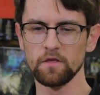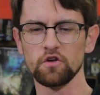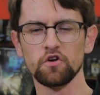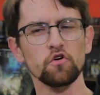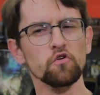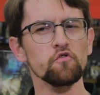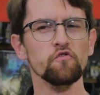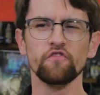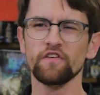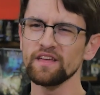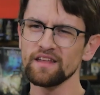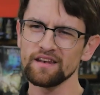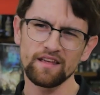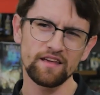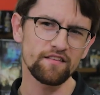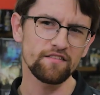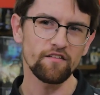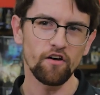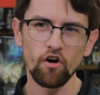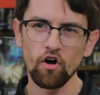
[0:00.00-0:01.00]

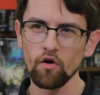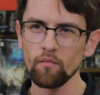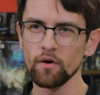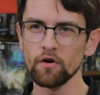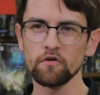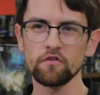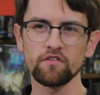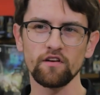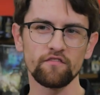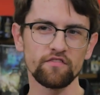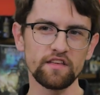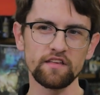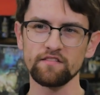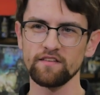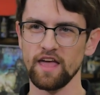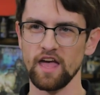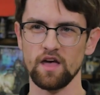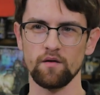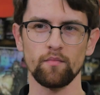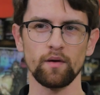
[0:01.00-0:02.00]
goofiness almost of these
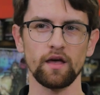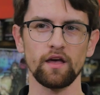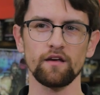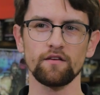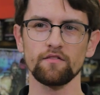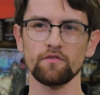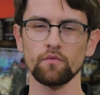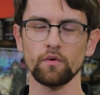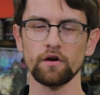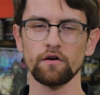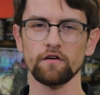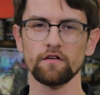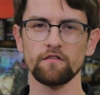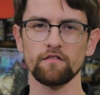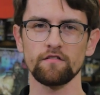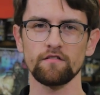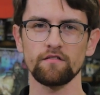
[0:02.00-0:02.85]
campaigns, where